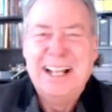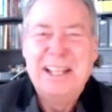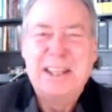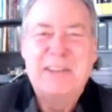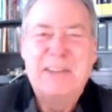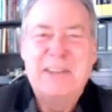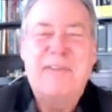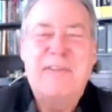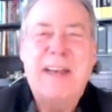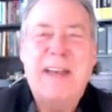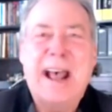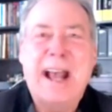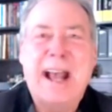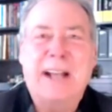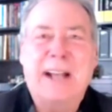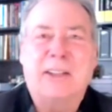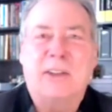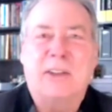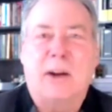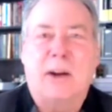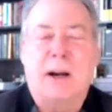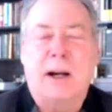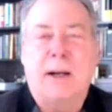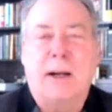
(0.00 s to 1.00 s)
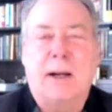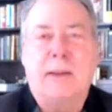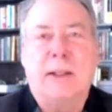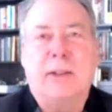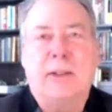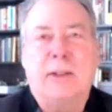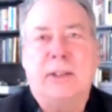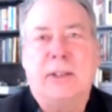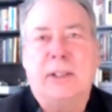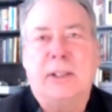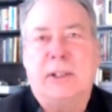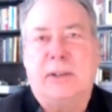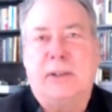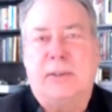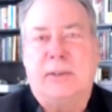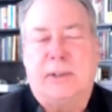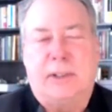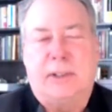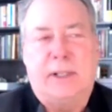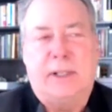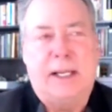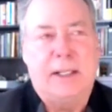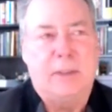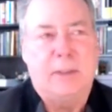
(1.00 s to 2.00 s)
The facts are that
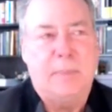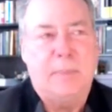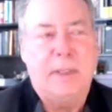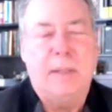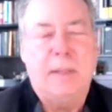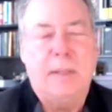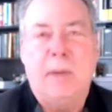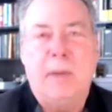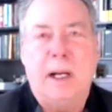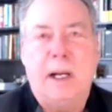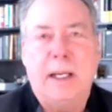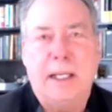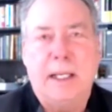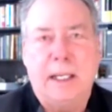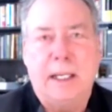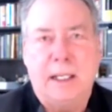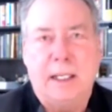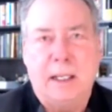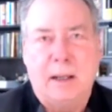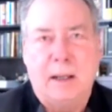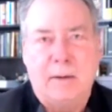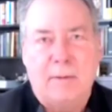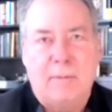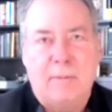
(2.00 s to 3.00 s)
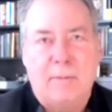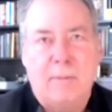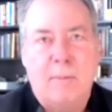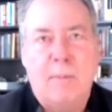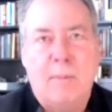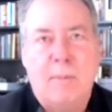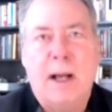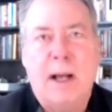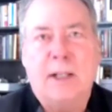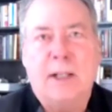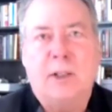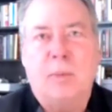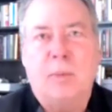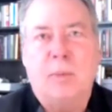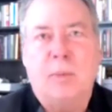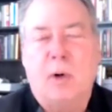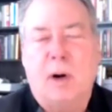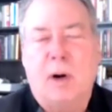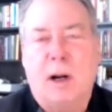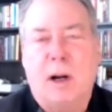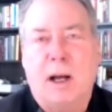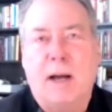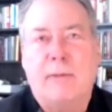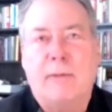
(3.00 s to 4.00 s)
silver has been money much
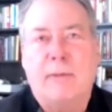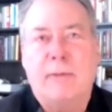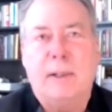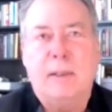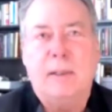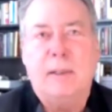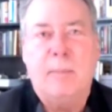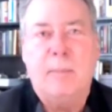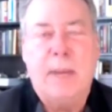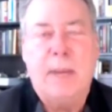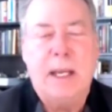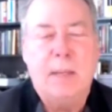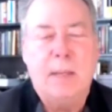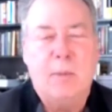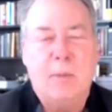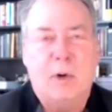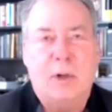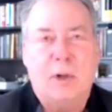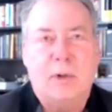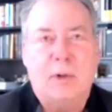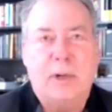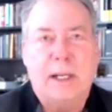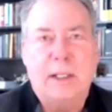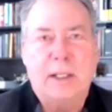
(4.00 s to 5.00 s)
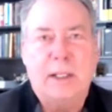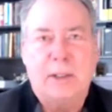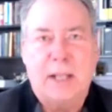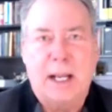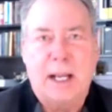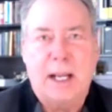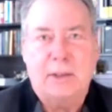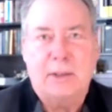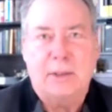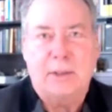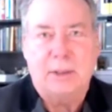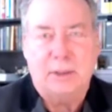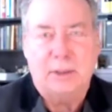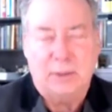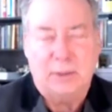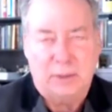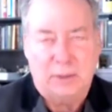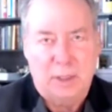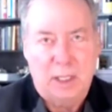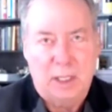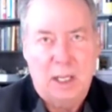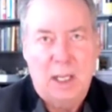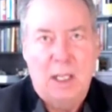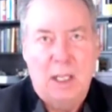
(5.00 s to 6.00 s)
more often, many more transactions,
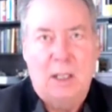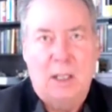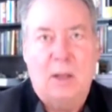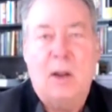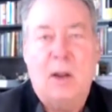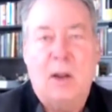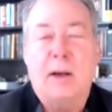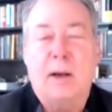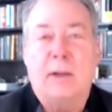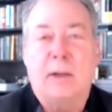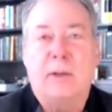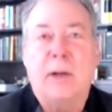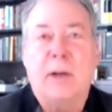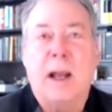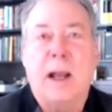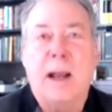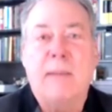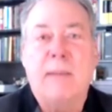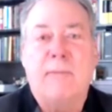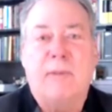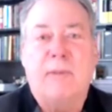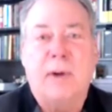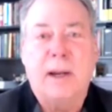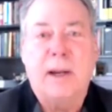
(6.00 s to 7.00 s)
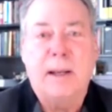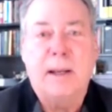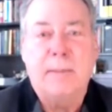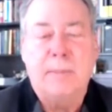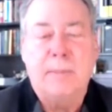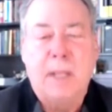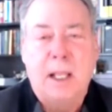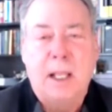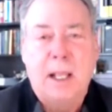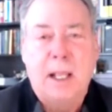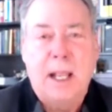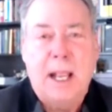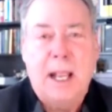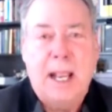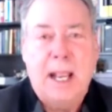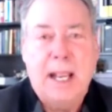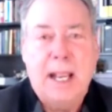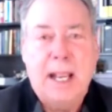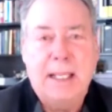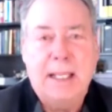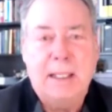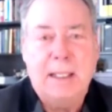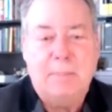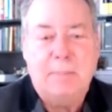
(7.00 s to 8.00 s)
longer time frame.
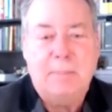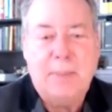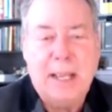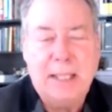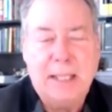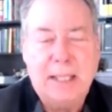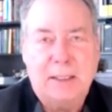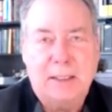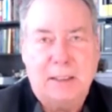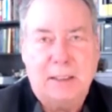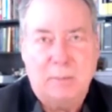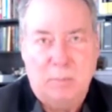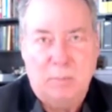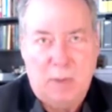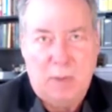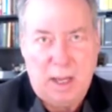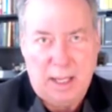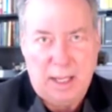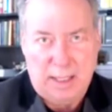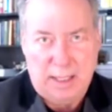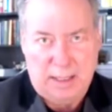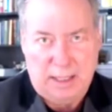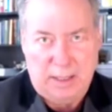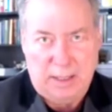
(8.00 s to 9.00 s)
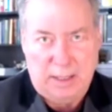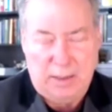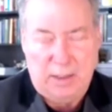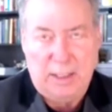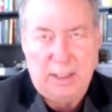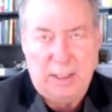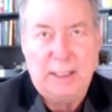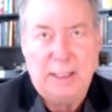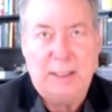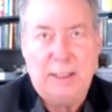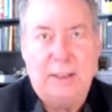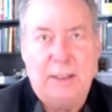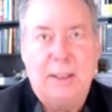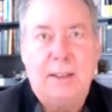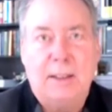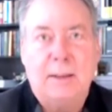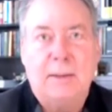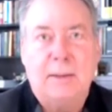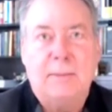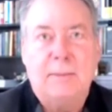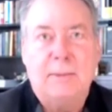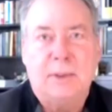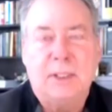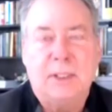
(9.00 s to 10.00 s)
And the best monetary
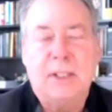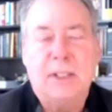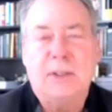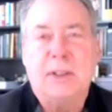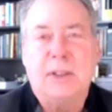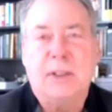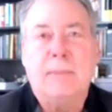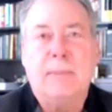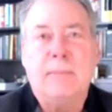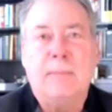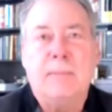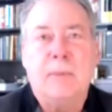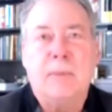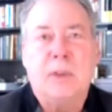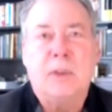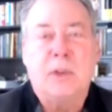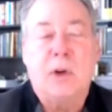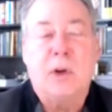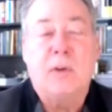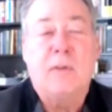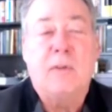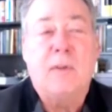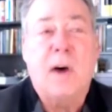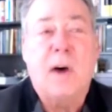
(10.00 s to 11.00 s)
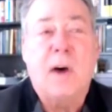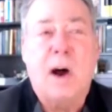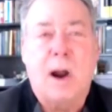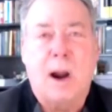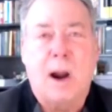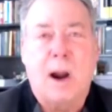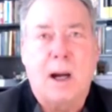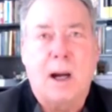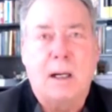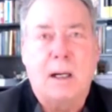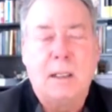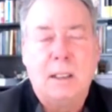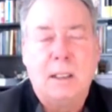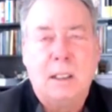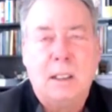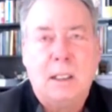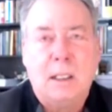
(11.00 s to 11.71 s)
system so far